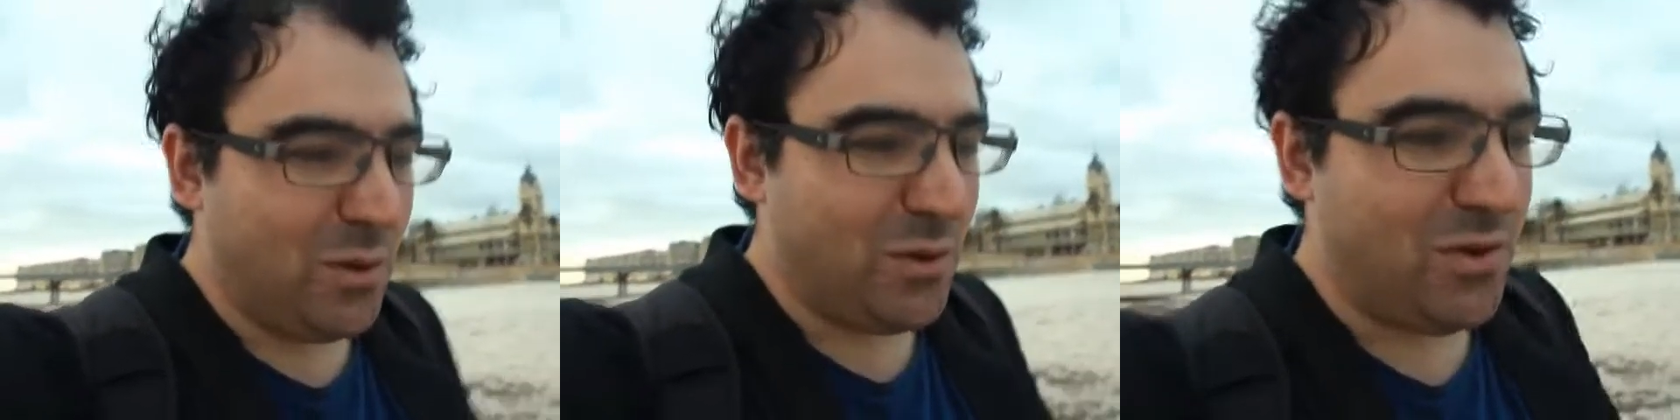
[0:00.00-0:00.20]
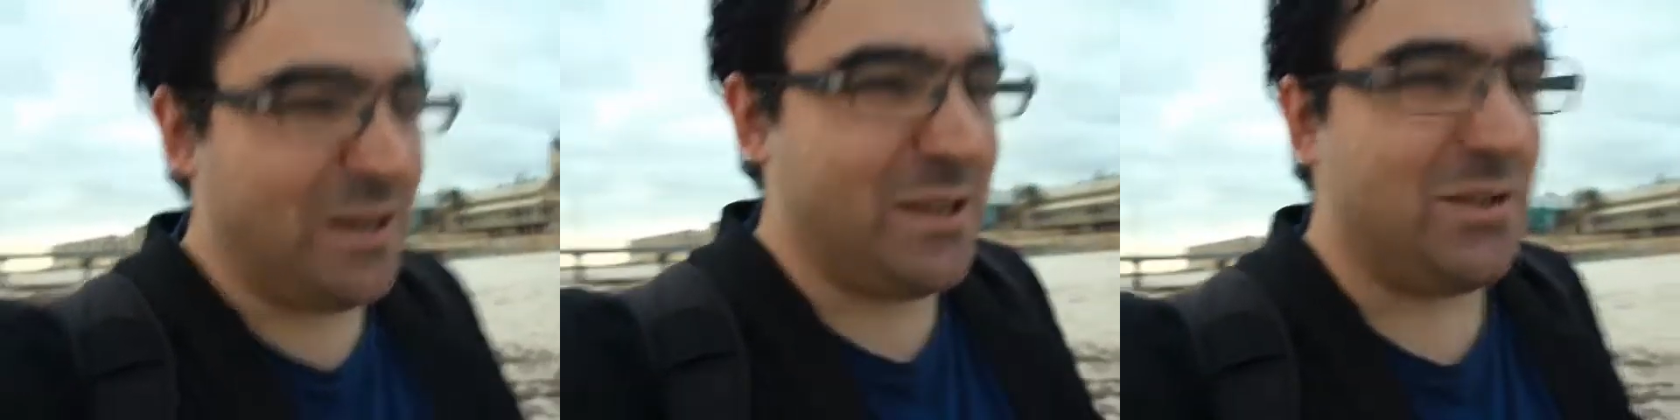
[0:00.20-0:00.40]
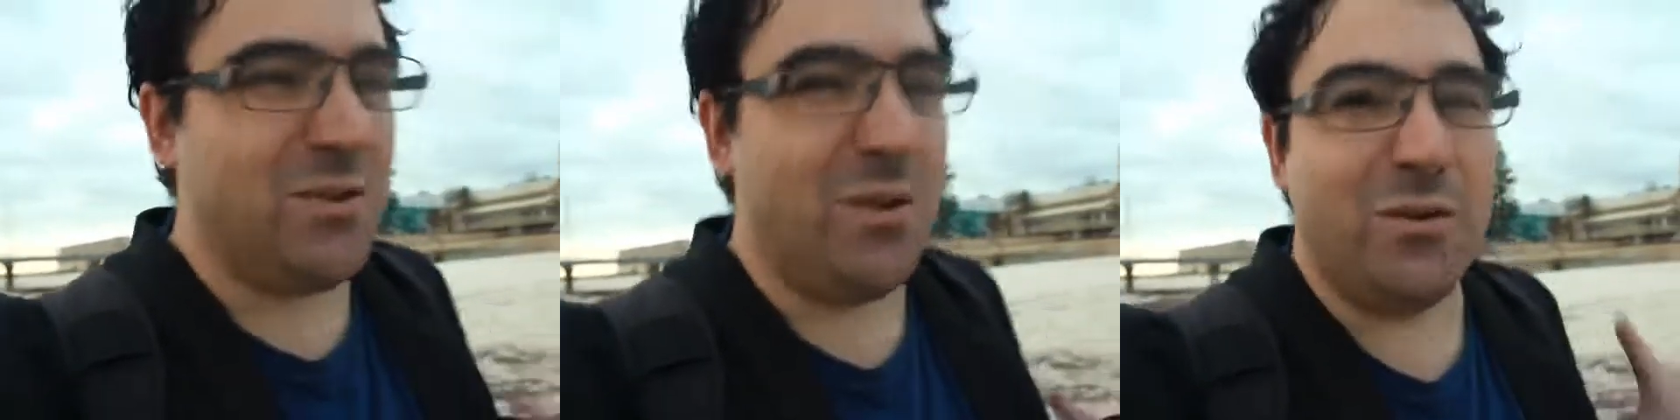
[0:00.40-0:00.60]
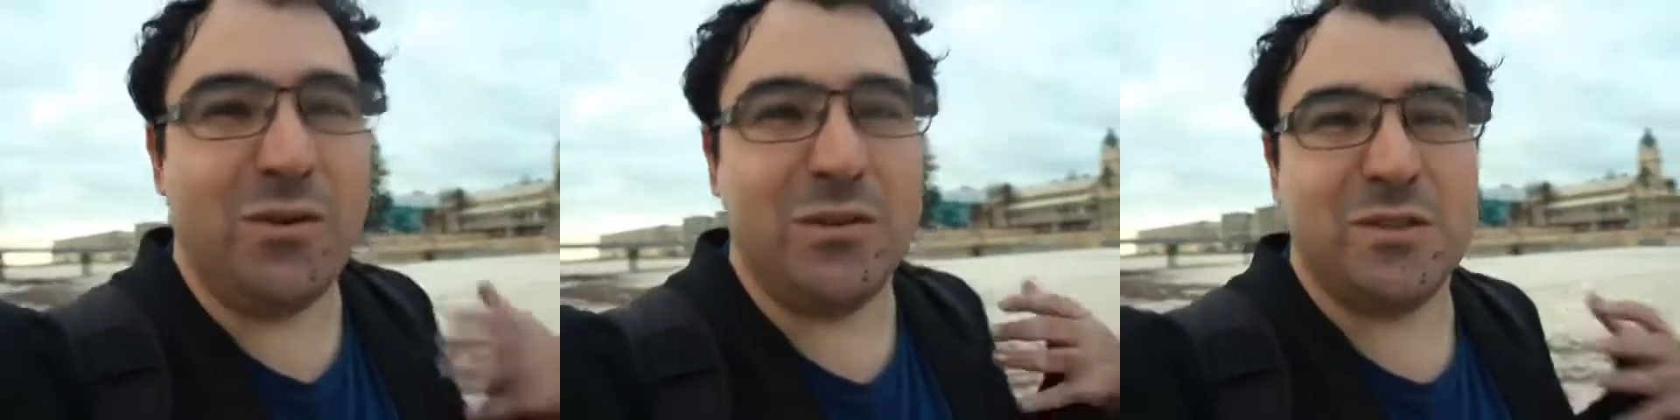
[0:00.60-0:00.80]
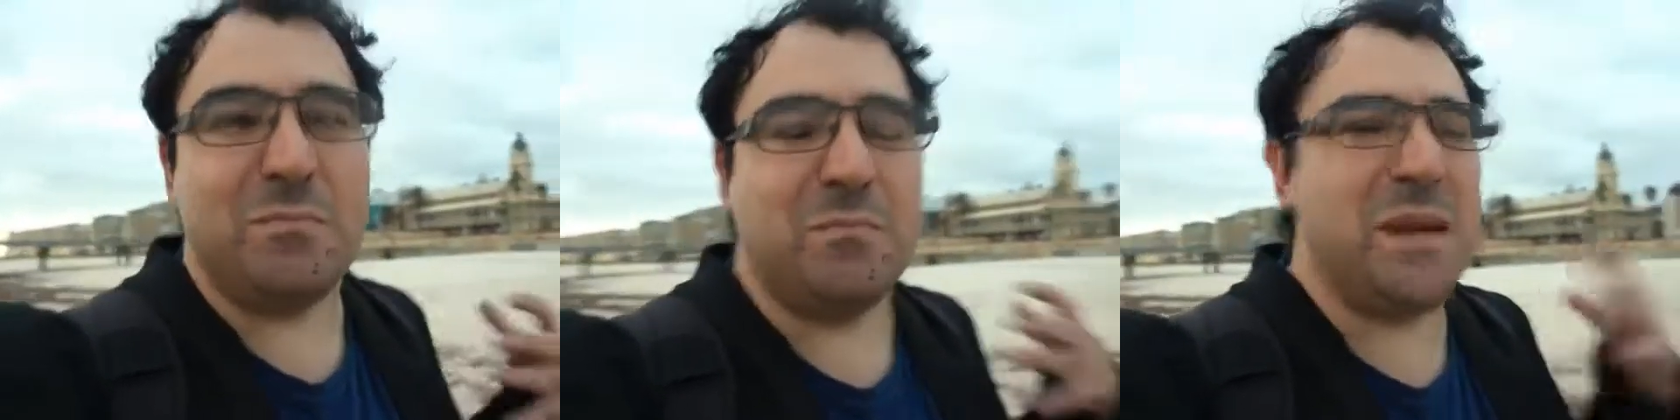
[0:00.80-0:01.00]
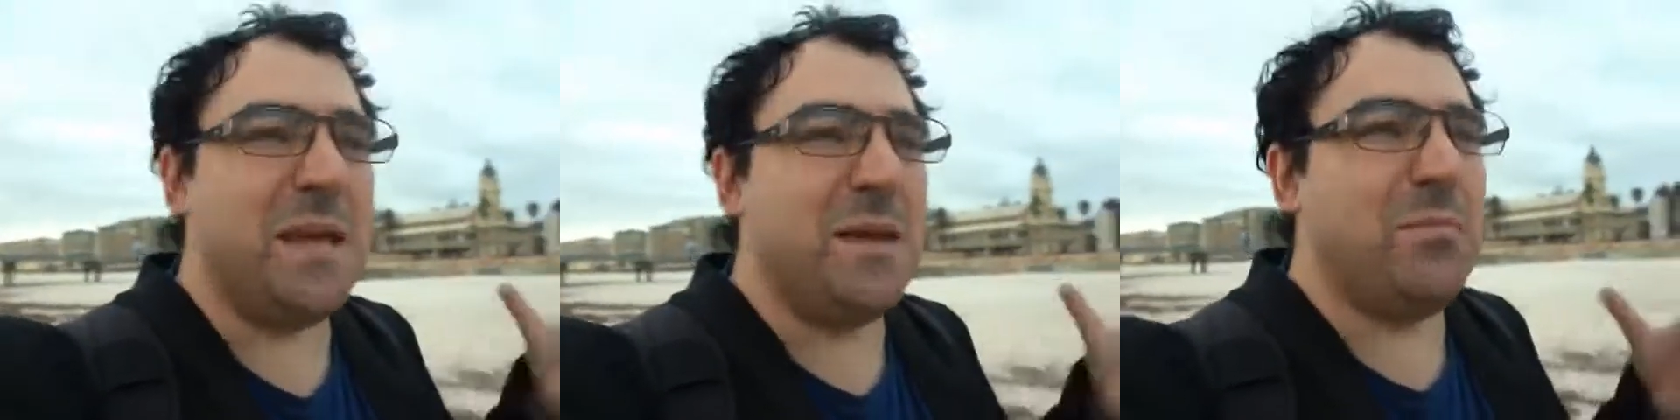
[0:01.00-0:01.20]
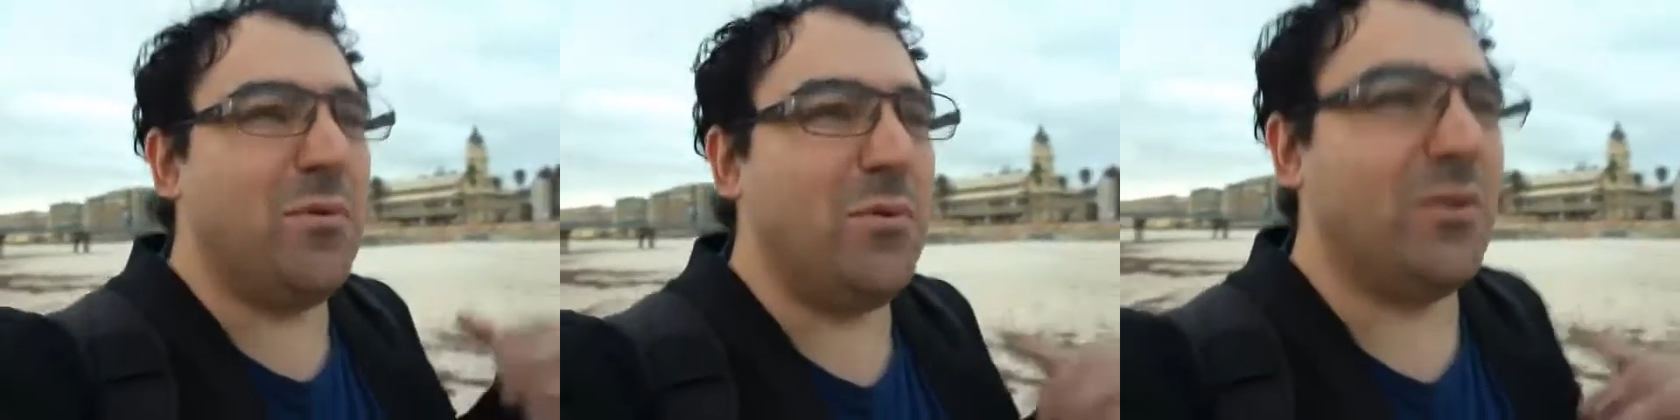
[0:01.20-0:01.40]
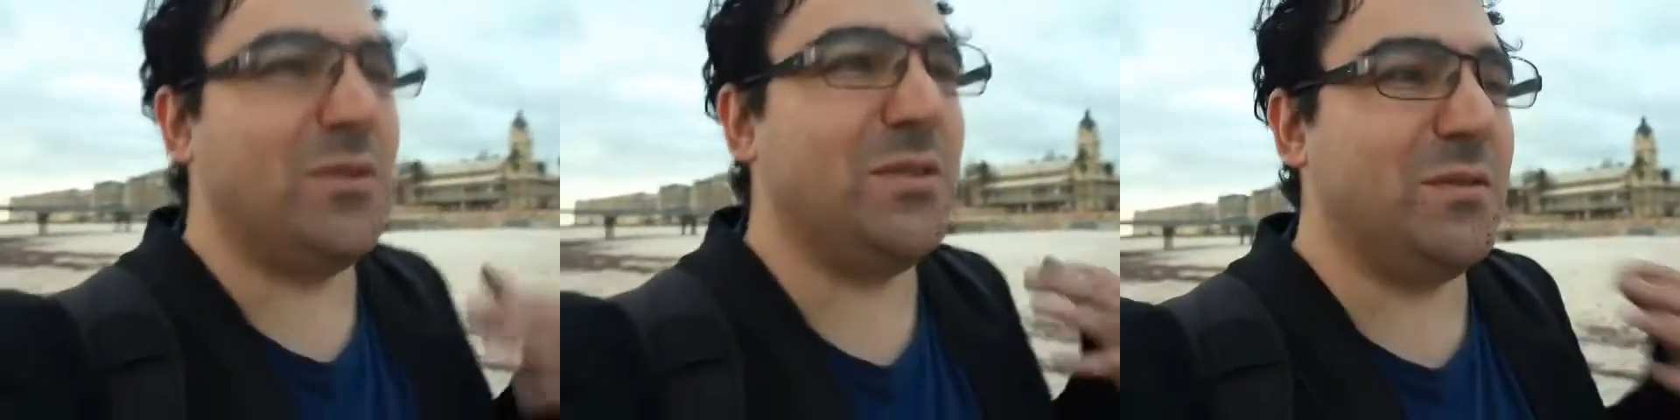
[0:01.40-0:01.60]
Bondi has got lots of
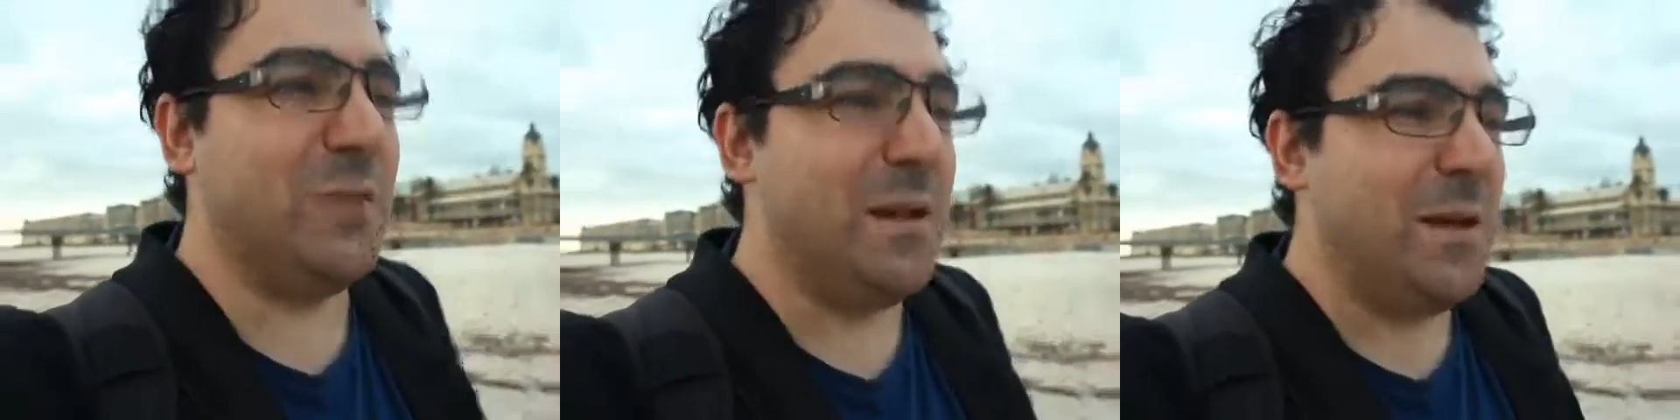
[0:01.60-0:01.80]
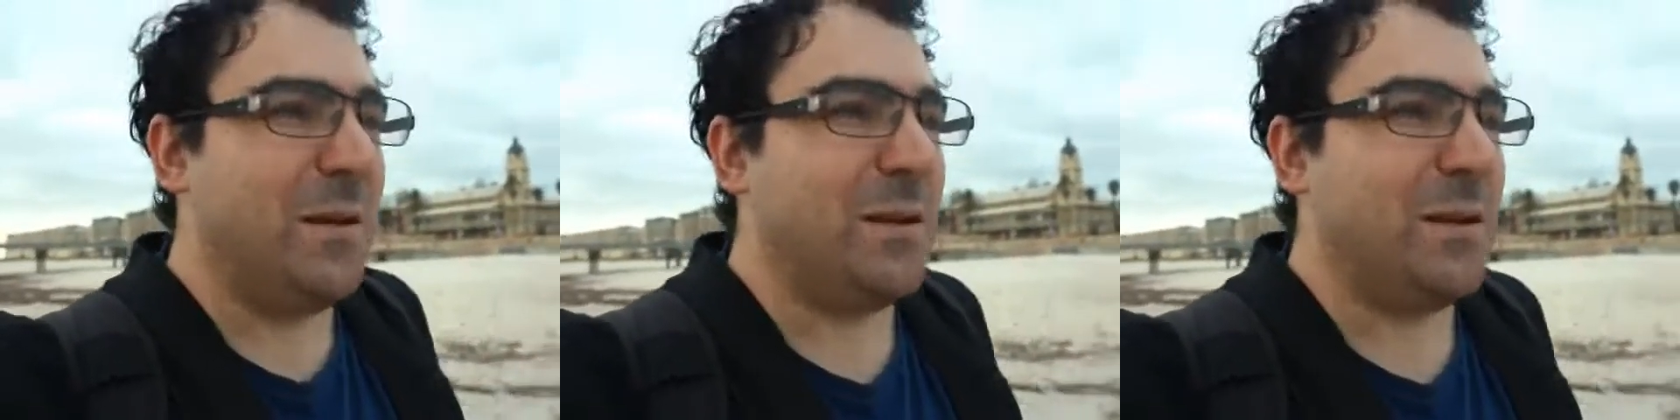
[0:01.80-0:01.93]
people, lots of